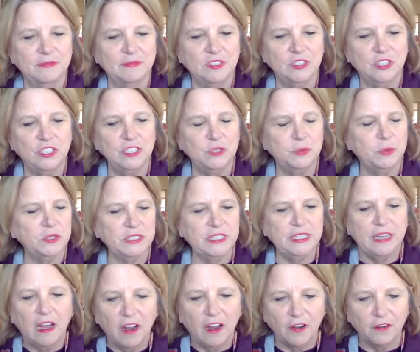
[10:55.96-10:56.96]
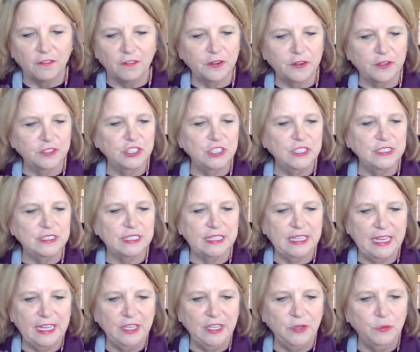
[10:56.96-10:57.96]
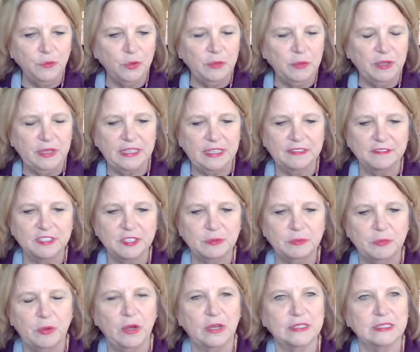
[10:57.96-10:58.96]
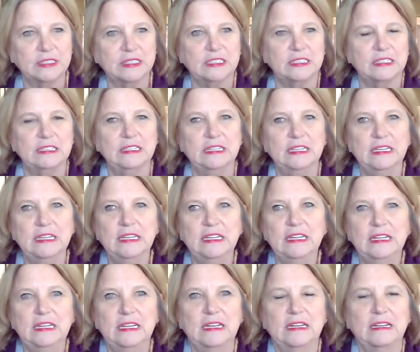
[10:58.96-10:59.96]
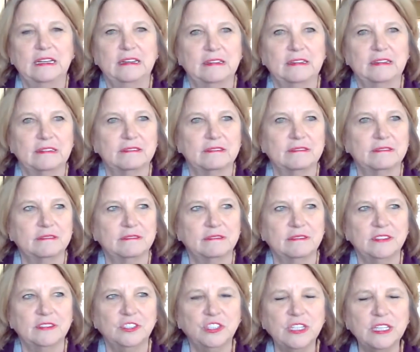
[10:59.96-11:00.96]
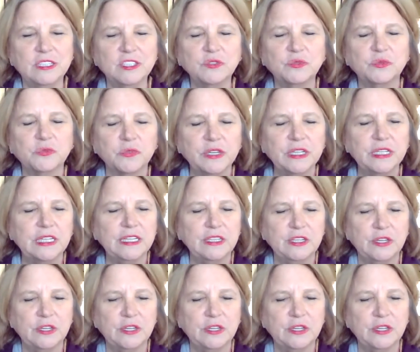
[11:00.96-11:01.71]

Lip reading: she's worked at Harvard. She's a Kenyan woman that lives in Boston. Just really